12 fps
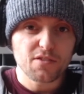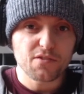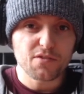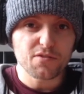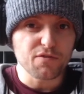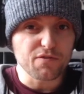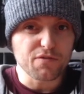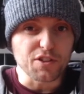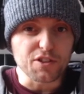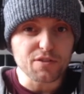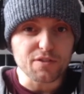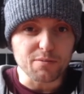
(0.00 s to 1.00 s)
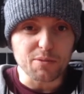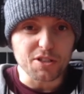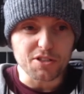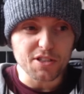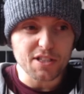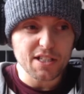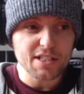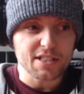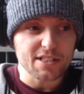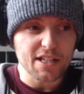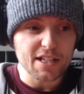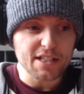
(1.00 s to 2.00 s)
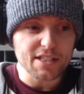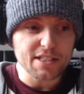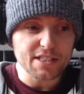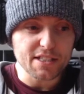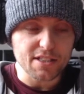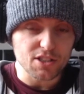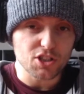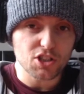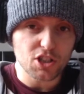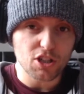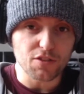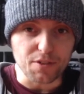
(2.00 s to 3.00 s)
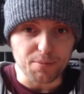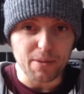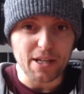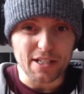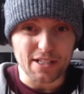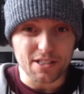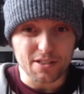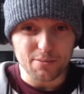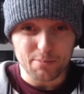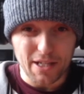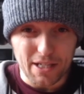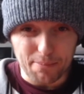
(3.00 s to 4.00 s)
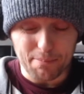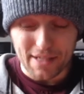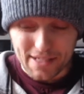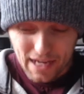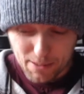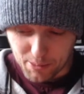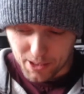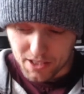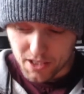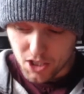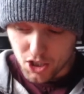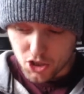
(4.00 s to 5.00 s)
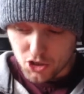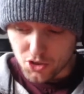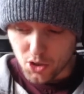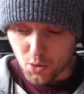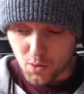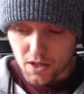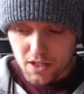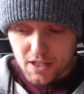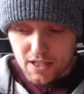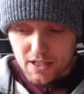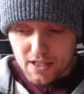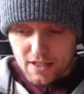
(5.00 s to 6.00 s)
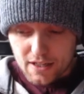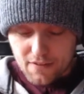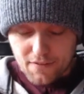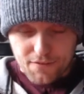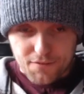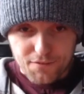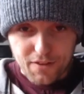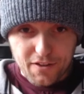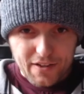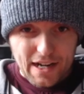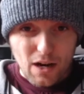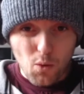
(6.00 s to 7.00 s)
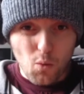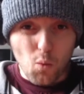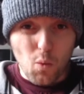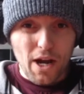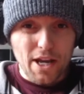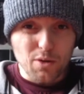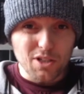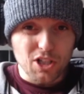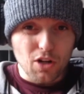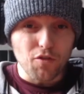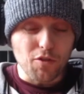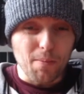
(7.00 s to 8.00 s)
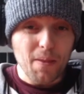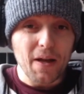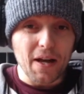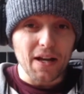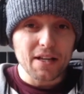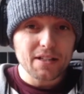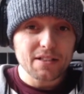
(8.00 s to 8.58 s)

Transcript: For nothing, because at the end of the day, this isn't serving me and it isn't making me happy. So figuring out where you want to go from there